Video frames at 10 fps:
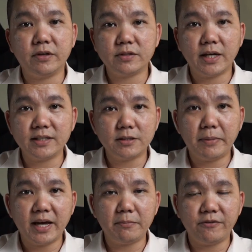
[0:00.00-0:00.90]
it hasn't
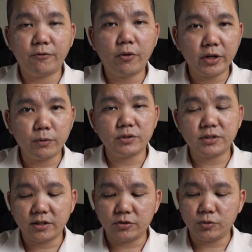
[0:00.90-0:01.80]
paired before, it will
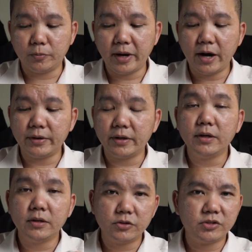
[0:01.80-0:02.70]
start to do pairing.
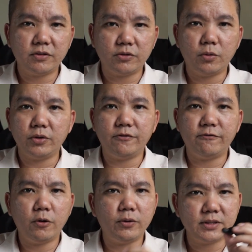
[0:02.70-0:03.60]
Just have to go on your
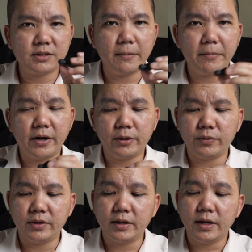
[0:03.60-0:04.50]
phone and start pairing
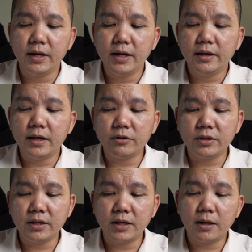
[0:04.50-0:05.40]
with it. Now
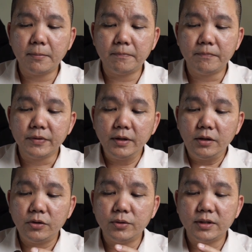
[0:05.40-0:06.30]
the
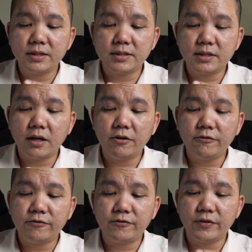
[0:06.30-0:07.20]
unit
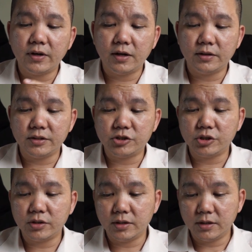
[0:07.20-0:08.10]
itself,
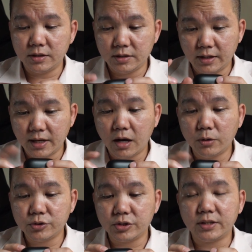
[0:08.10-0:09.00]
the
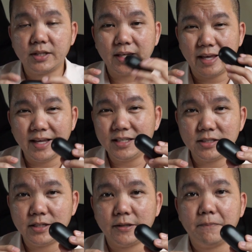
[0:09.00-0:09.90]
housing, the
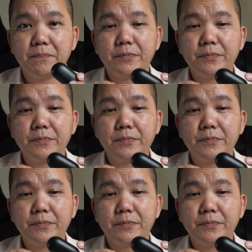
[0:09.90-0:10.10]
casing,